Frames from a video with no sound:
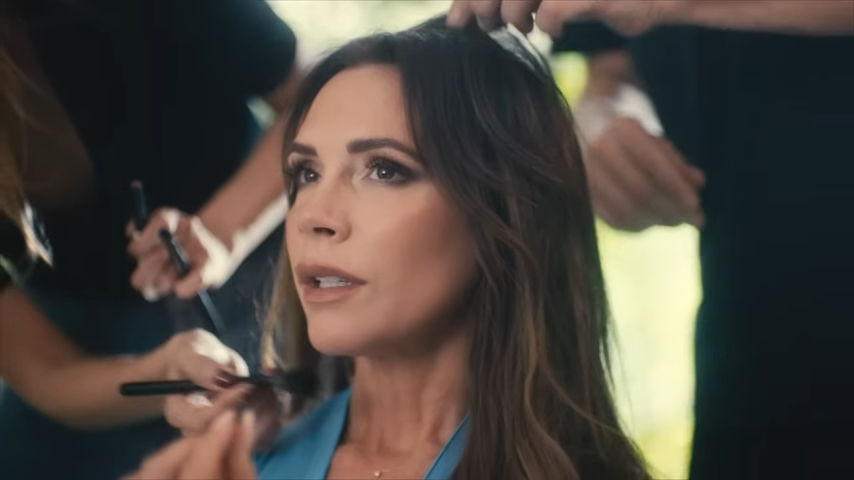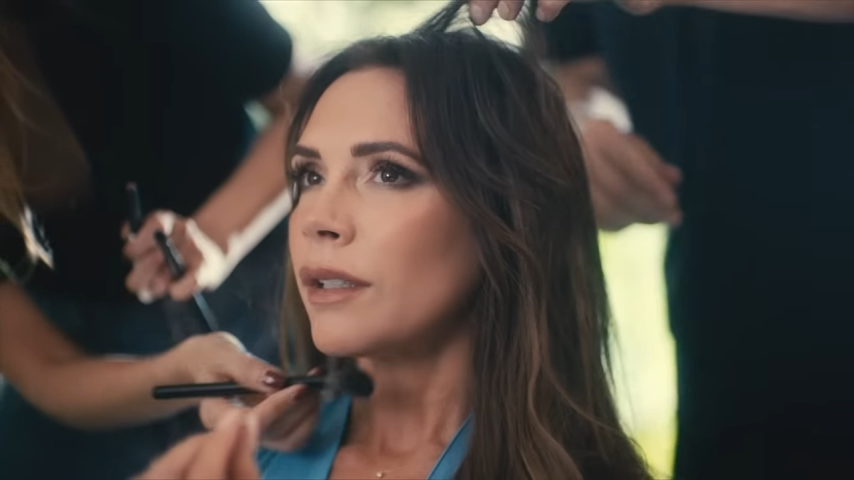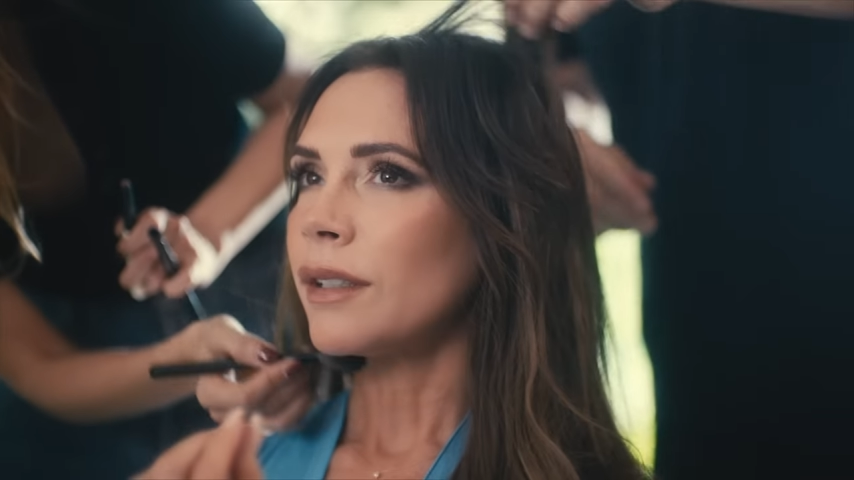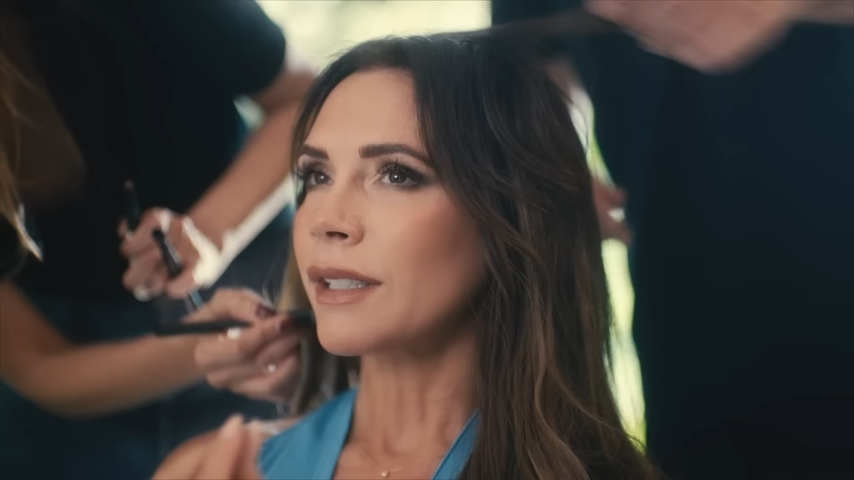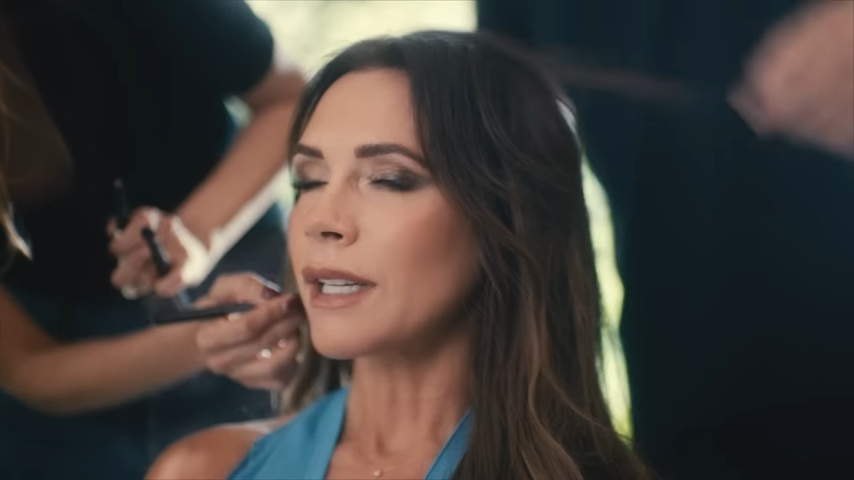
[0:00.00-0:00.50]

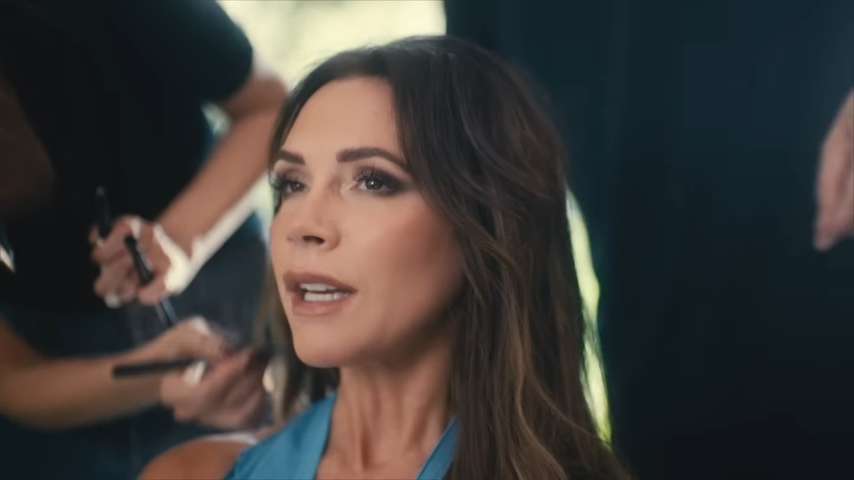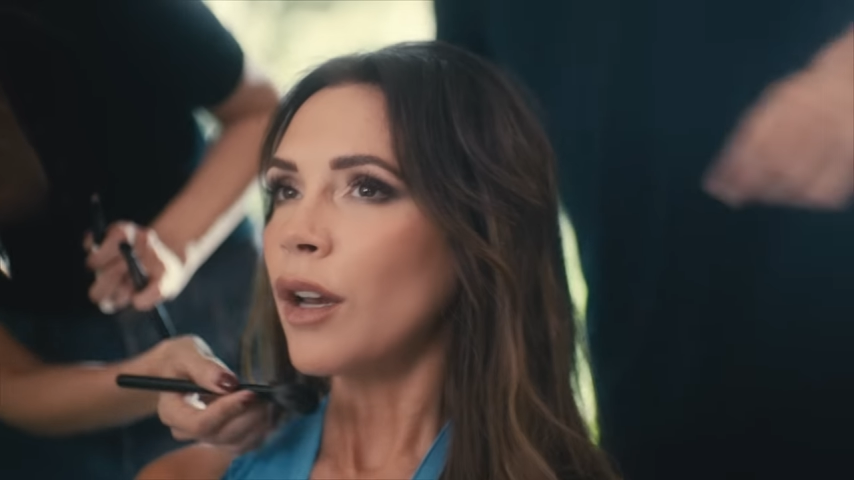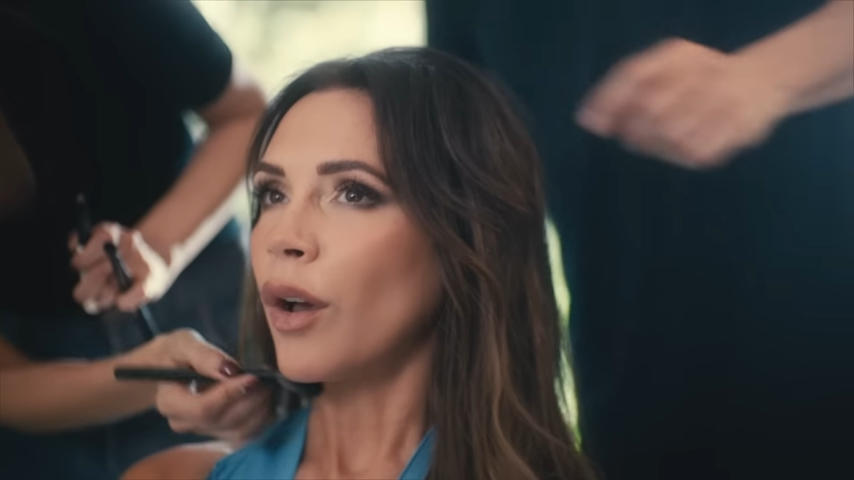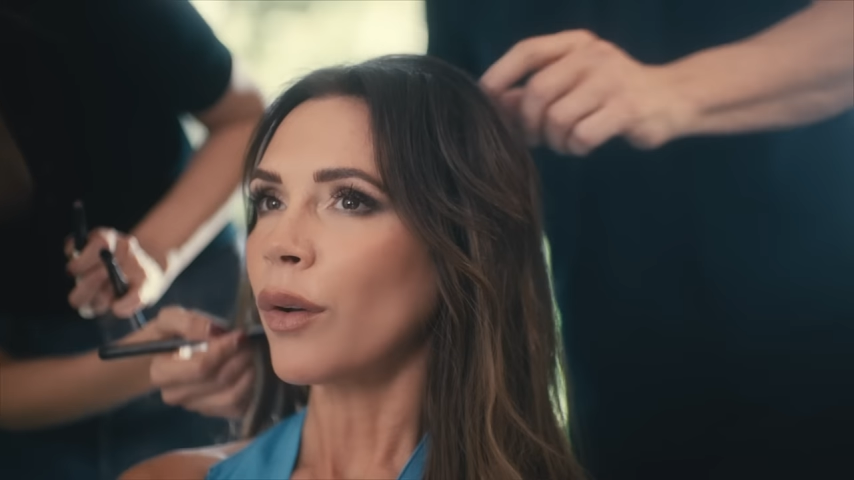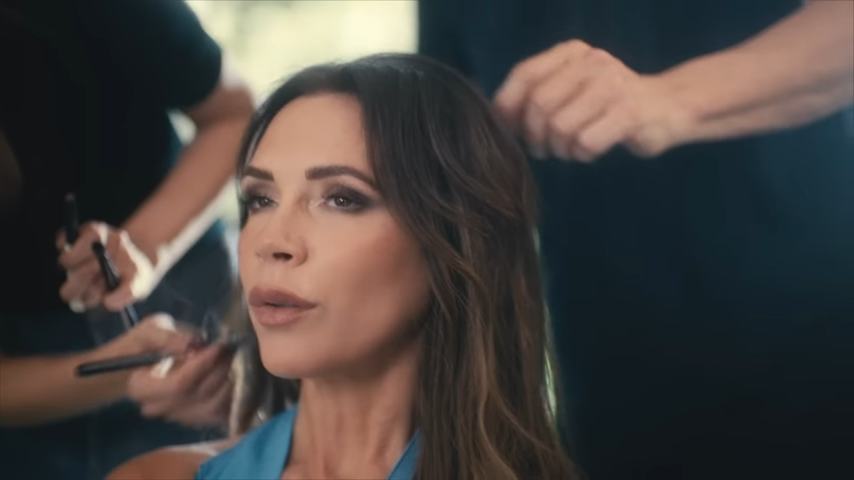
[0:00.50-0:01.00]

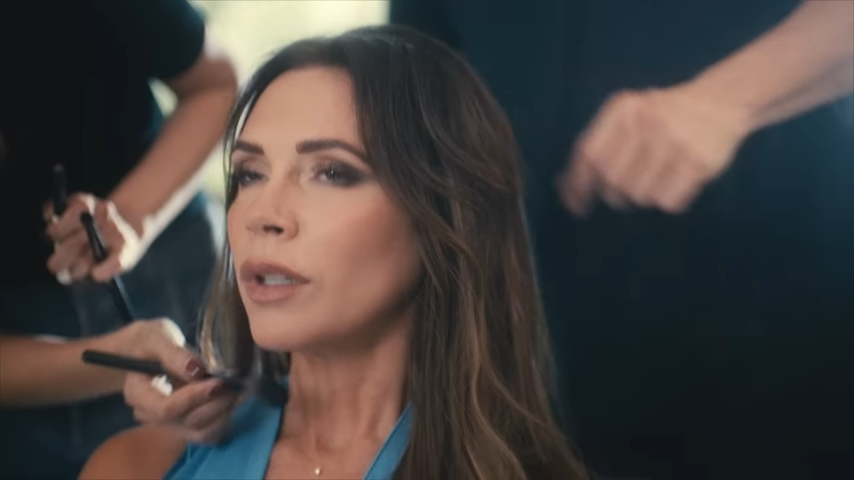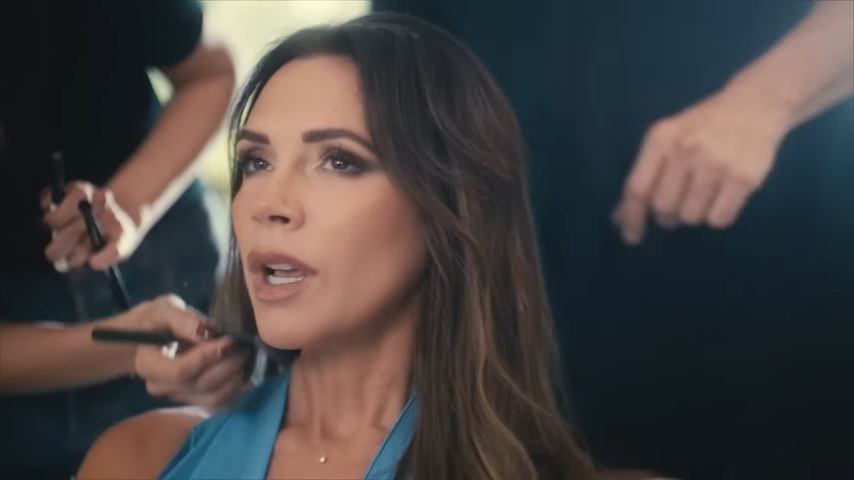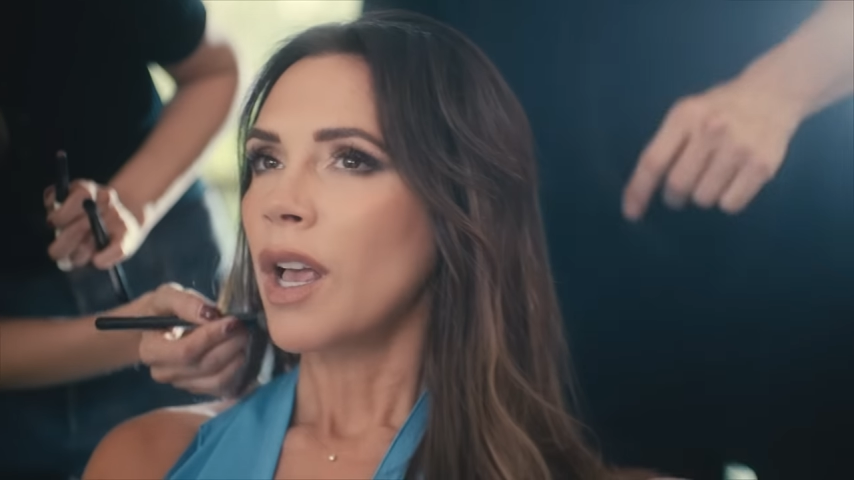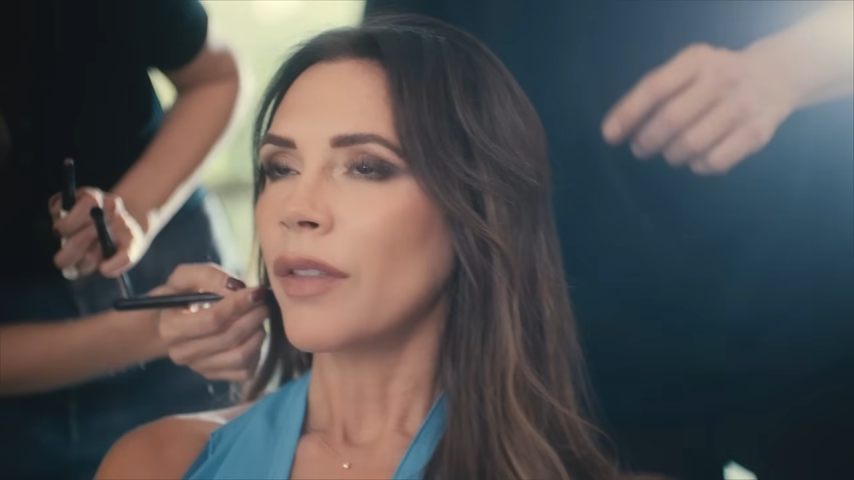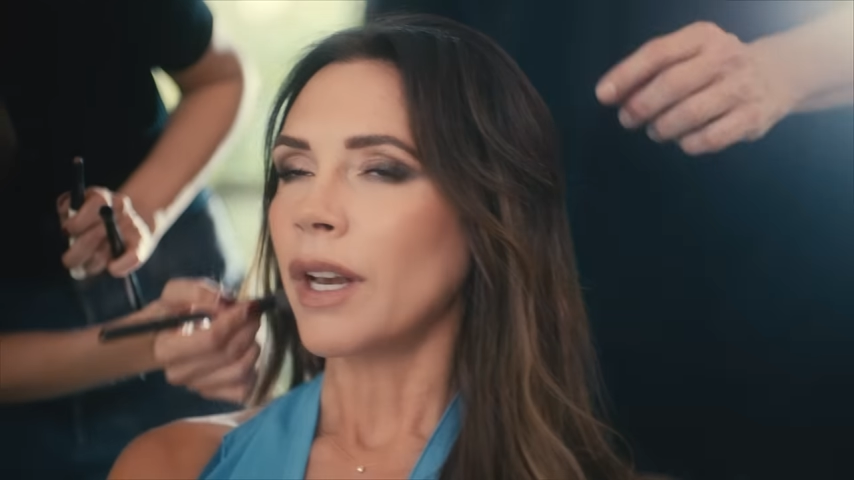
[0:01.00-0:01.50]
stilo
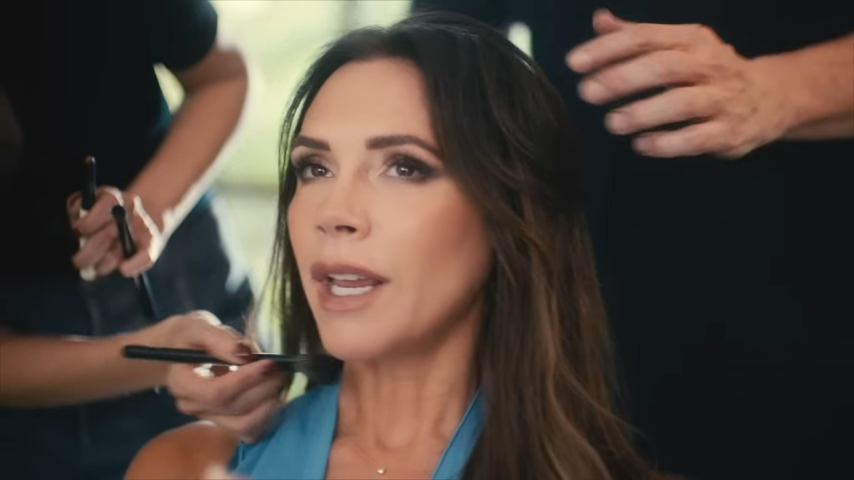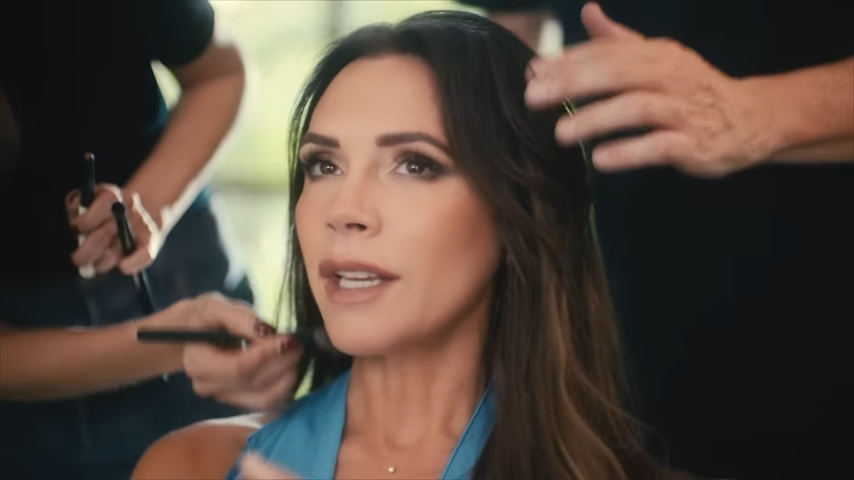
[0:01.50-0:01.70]
that